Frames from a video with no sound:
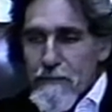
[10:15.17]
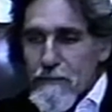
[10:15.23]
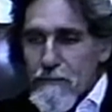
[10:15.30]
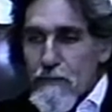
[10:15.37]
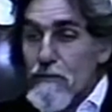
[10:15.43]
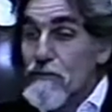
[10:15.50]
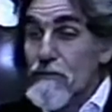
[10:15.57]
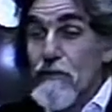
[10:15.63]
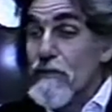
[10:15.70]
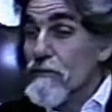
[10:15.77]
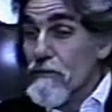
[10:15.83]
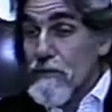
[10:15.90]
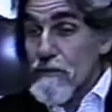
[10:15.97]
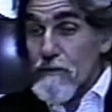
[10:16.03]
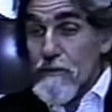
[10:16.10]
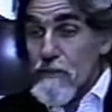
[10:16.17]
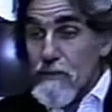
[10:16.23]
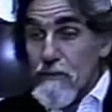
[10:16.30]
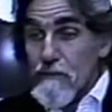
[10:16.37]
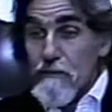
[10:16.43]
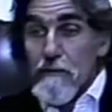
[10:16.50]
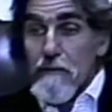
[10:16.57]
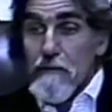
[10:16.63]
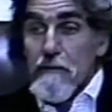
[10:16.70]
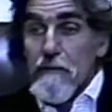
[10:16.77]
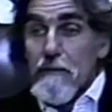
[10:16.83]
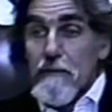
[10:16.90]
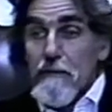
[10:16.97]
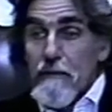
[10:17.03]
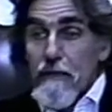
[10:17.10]
contradictory to each other,
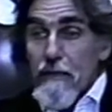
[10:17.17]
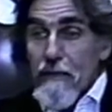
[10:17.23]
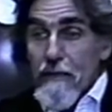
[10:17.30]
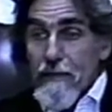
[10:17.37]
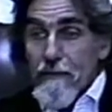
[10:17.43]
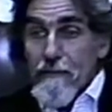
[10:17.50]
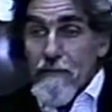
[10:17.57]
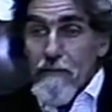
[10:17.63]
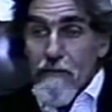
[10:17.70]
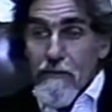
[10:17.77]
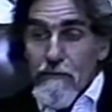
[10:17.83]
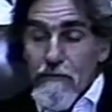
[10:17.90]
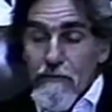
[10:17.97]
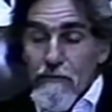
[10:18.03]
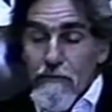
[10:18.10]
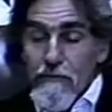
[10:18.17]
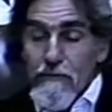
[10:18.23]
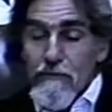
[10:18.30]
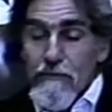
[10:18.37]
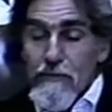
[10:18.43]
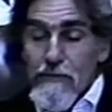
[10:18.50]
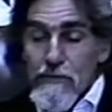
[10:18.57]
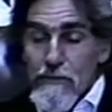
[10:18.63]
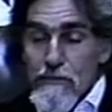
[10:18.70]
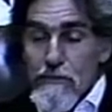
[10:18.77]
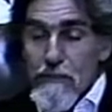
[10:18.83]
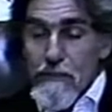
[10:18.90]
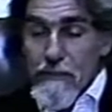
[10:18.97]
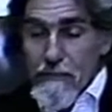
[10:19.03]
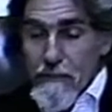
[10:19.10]
and this
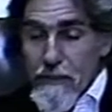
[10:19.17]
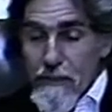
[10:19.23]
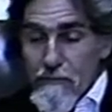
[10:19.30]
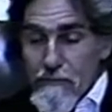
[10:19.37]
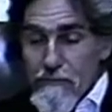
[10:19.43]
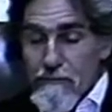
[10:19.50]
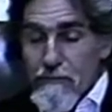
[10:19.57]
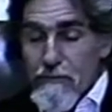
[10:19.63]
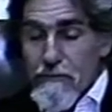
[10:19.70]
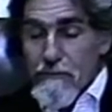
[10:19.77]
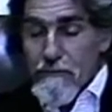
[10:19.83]
usually allows for